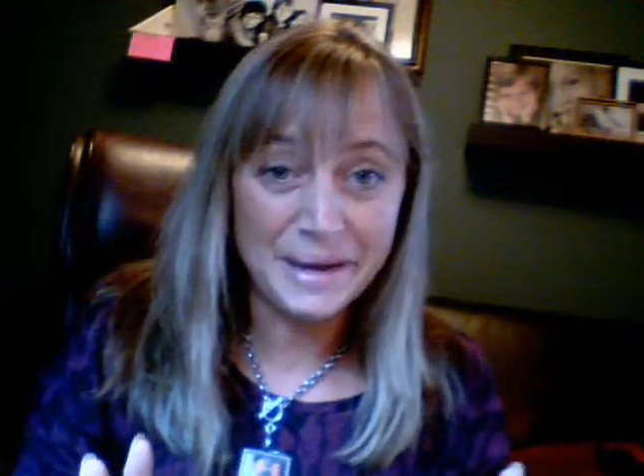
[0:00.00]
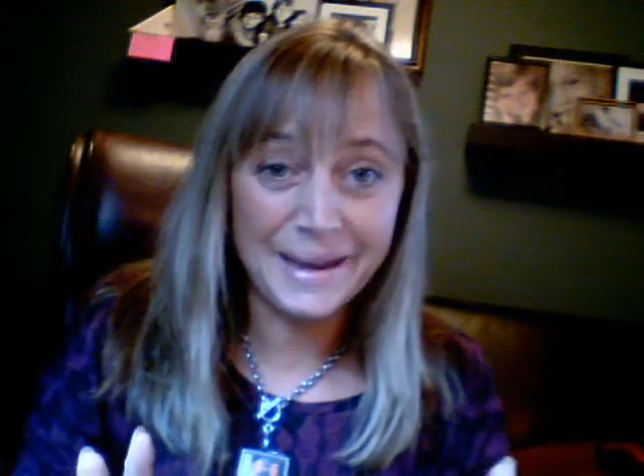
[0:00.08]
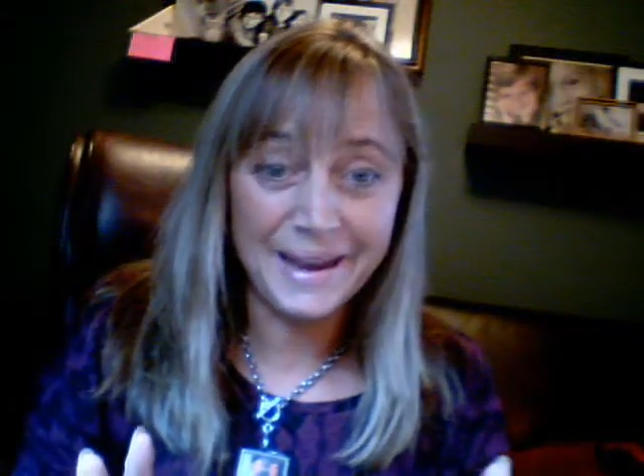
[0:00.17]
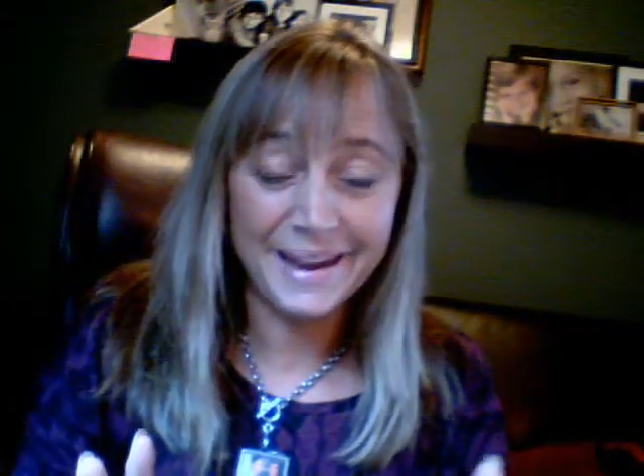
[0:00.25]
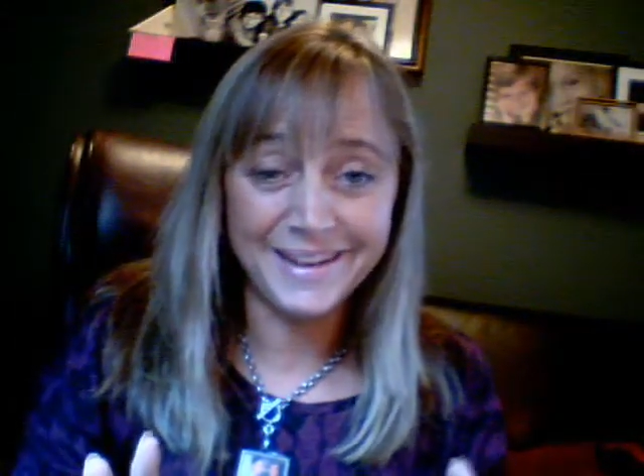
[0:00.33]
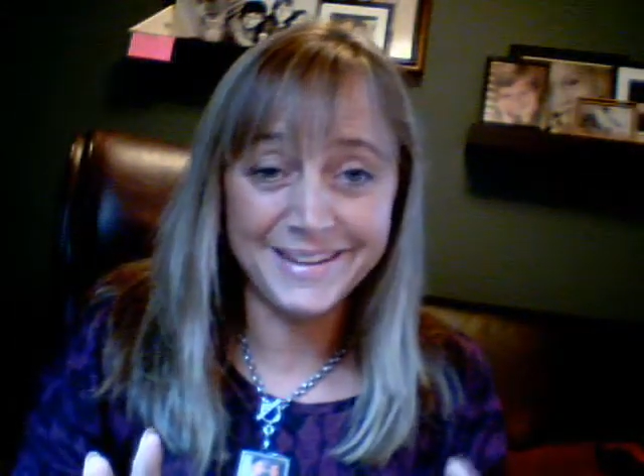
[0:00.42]

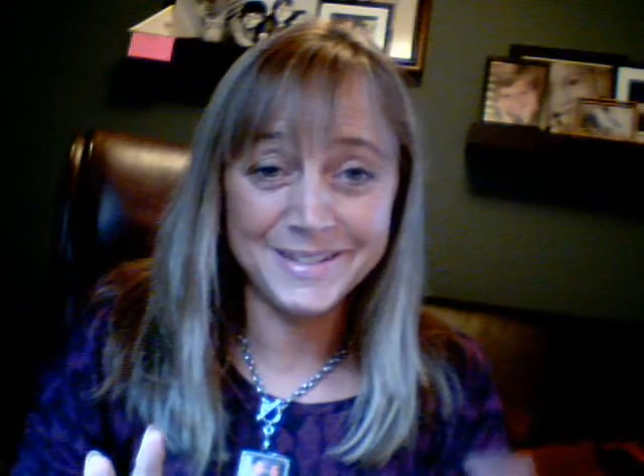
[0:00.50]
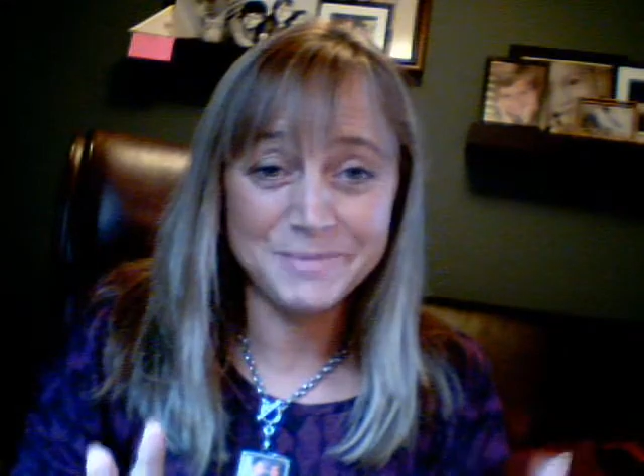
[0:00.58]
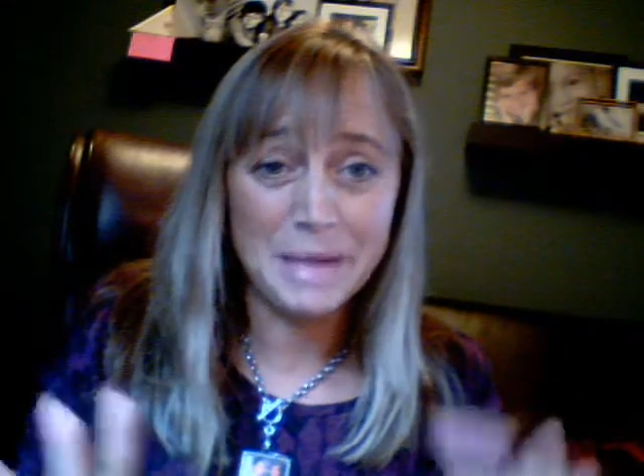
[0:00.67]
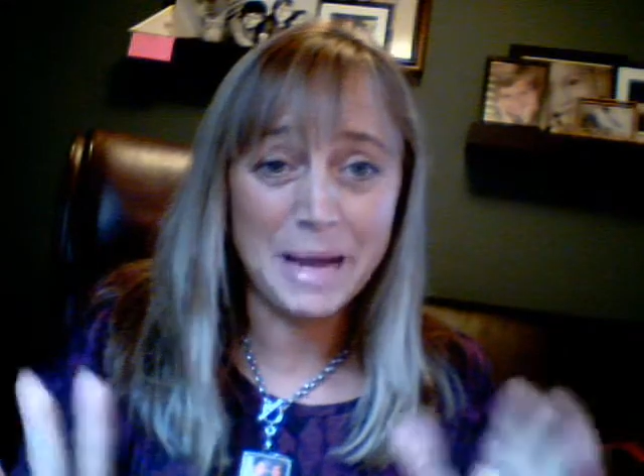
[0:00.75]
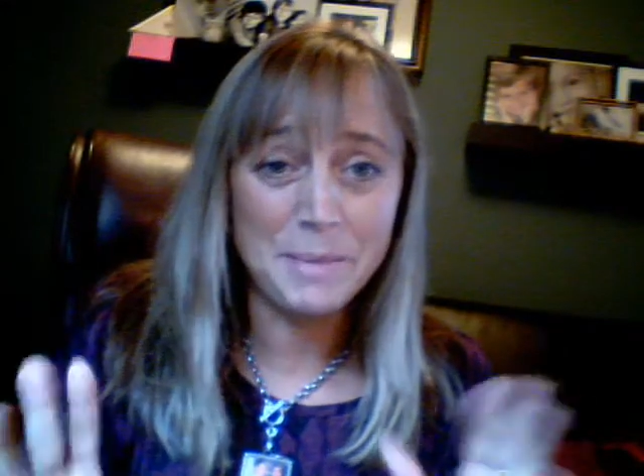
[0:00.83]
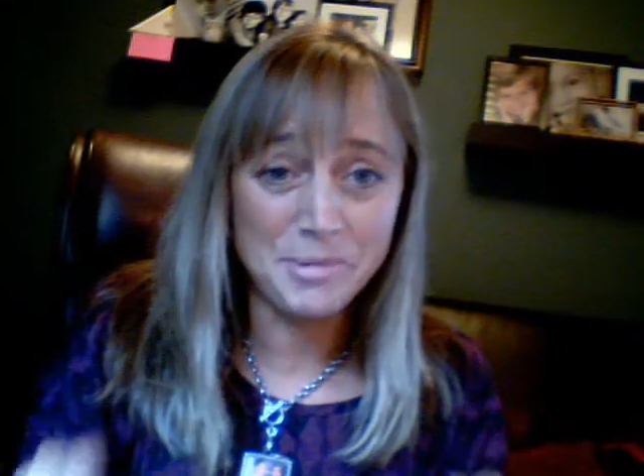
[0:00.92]
and
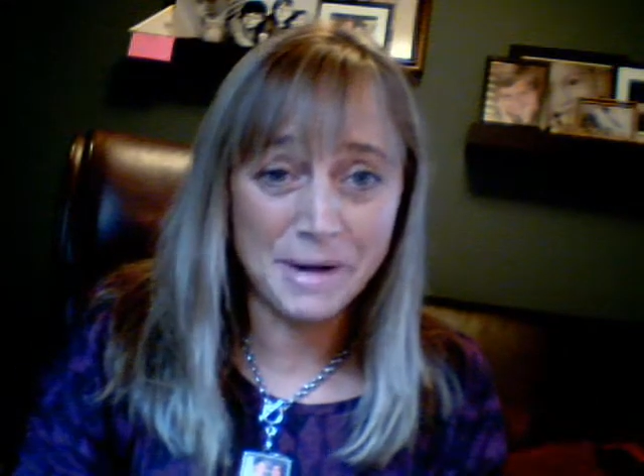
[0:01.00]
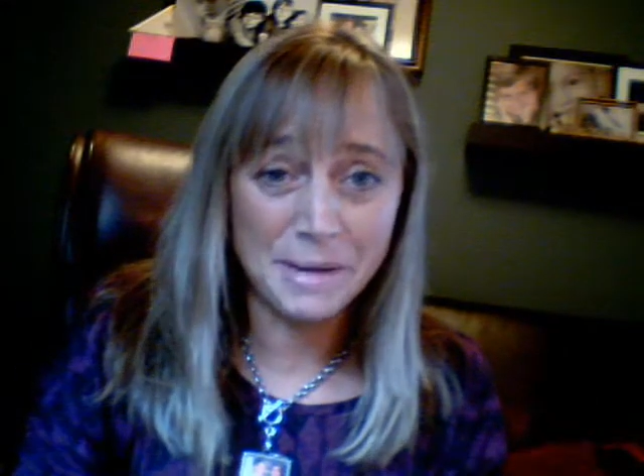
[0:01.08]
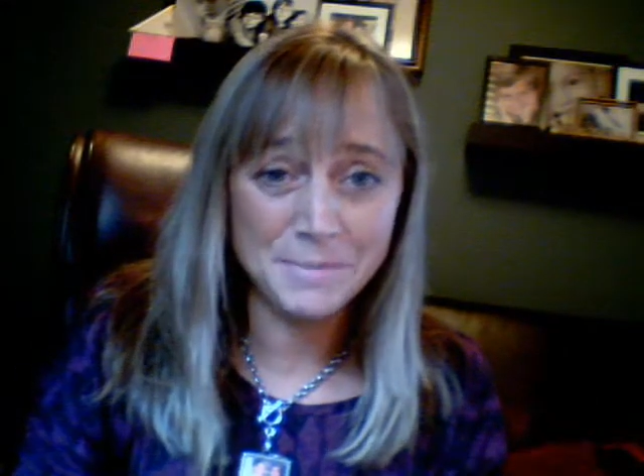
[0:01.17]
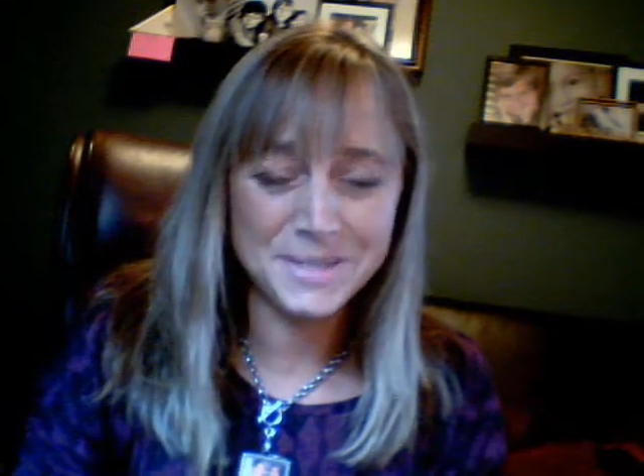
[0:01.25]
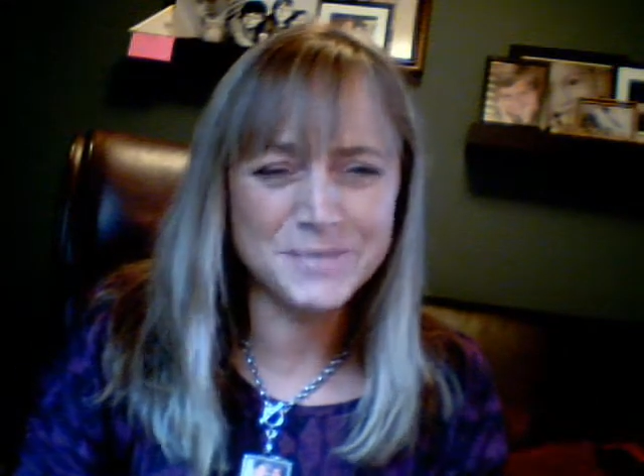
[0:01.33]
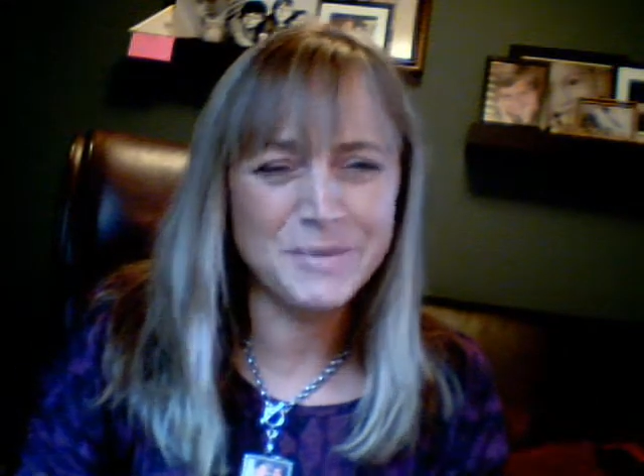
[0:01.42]
I
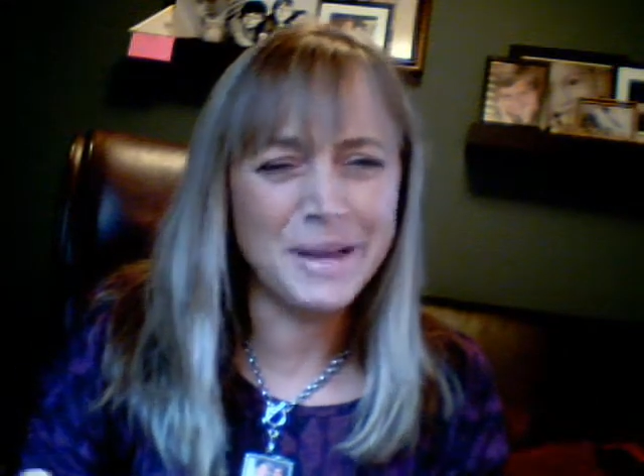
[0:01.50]
promise, well,